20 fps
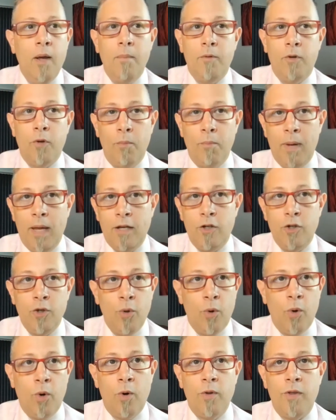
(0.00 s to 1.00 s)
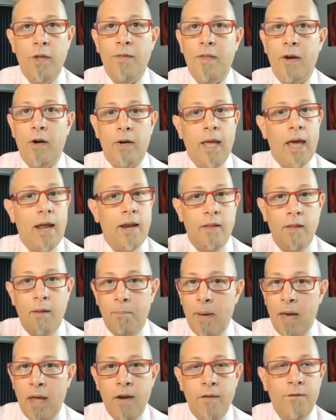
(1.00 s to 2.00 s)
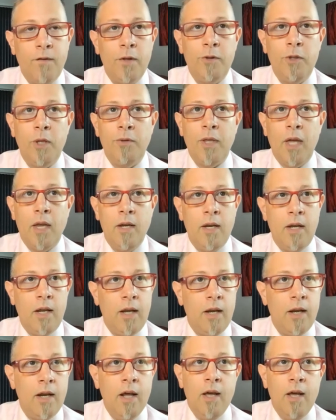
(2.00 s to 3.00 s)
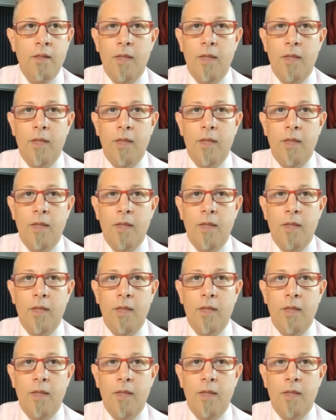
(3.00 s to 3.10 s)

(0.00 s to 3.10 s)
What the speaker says: to make sure that they're getting the benefit that they need,